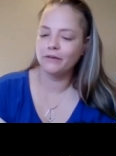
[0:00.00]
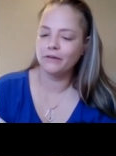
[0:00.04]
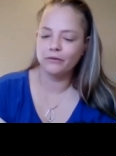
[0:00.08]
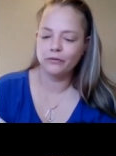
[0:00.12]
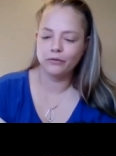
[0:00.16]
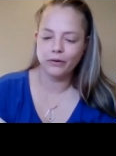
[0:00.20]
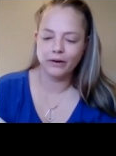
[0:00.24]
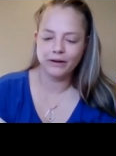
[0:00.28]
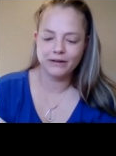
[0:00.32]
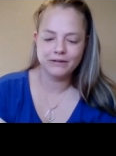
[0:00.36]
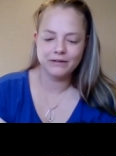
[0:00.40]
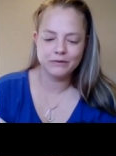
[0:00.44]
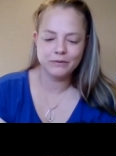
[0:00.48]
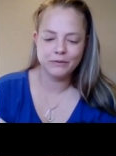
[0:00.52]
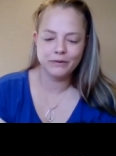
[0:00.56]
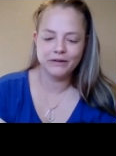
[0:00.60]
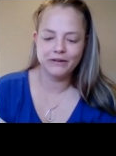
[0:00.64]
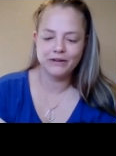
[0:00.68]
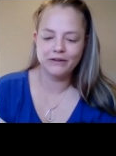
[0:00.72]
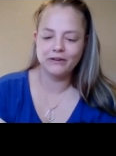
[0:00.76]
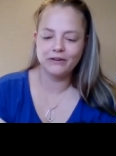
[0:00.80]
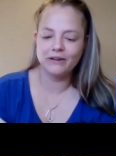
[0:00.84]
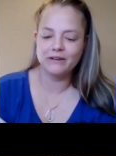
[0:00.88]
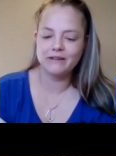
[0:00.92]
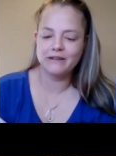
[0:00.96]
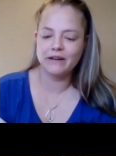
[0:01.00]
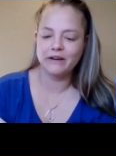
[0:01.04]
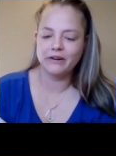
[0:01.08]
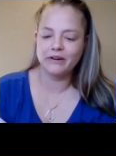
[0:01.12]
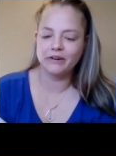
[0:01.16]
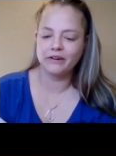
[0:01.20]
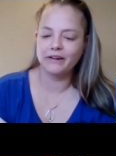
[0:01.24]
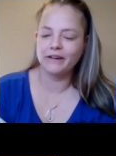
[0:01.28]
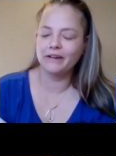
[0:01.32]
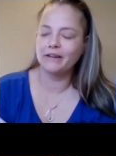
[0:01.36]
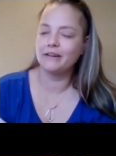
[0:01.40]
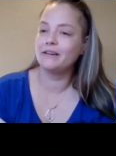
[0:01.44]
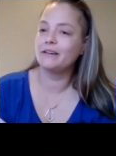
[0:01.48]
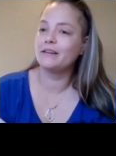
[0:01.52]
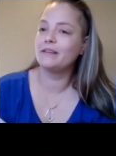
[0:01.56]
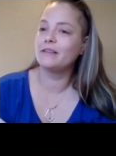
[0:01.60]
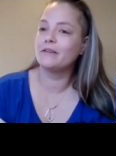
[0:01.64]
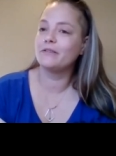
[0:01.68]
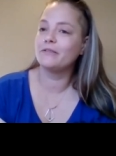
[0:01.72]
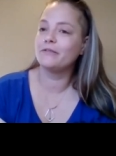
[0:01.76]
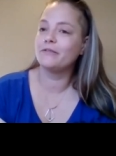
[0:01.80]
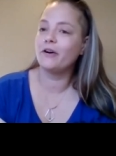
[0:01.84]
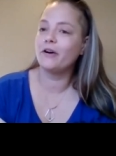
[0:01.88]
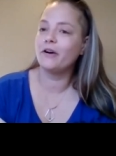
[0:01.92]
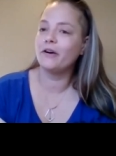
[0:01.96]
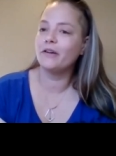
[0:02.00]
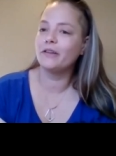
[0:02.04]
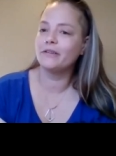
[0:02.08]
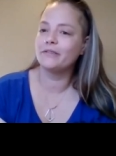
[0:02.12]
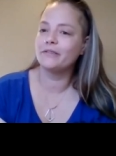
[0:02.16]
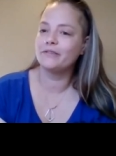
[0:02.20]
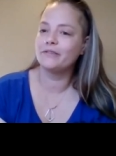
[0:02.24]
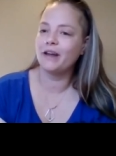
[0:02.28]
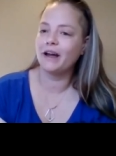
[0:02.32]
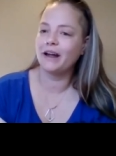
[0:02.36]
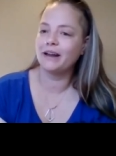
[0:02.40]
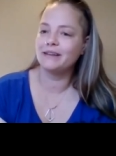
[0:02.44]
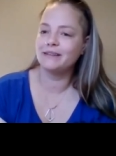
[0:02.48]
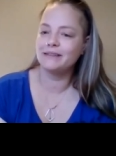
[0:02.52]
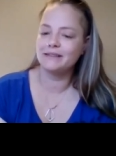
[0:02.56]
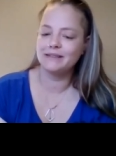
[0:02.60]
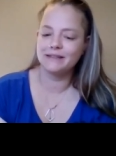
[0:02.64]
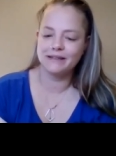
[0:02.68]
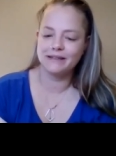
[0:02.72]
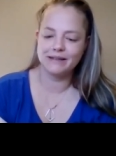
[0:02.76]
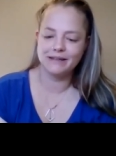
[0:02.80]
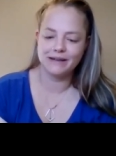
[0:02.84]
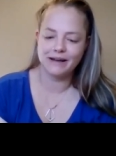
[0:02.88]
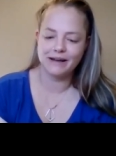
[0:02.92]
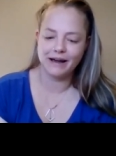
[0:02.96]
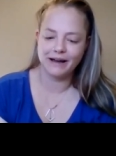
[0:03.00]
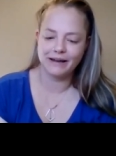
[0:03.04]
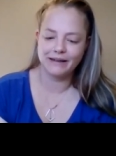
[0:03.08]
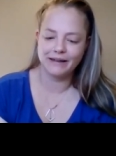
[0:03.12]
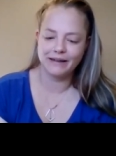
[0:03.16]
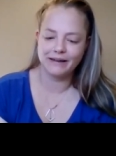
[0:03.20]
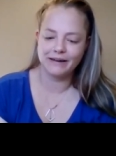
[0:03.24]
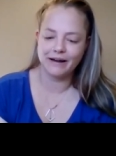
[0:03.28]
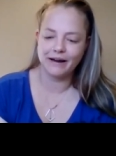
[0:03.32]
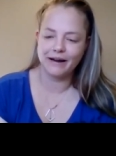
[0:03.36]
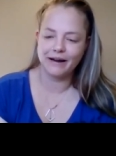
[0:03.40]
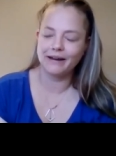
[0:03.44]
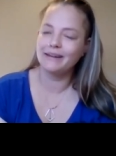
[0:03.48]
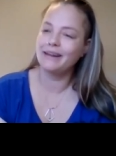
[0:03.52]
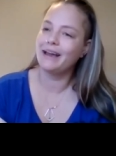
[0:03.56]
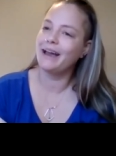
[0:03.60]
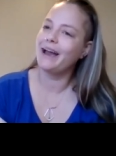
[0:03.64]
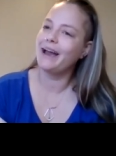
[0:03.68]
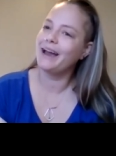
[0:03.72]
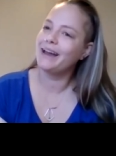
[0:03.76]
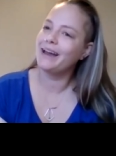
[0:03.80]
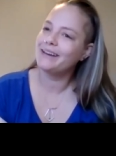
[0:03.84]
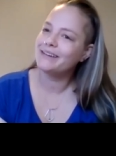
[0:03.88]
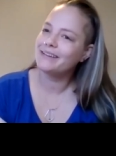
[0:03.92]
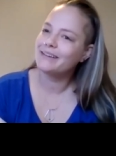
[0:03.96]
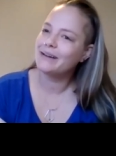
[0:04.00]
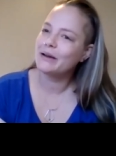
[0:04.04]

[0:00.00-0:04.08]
of Westwood Unitarian in the fall of 1999 at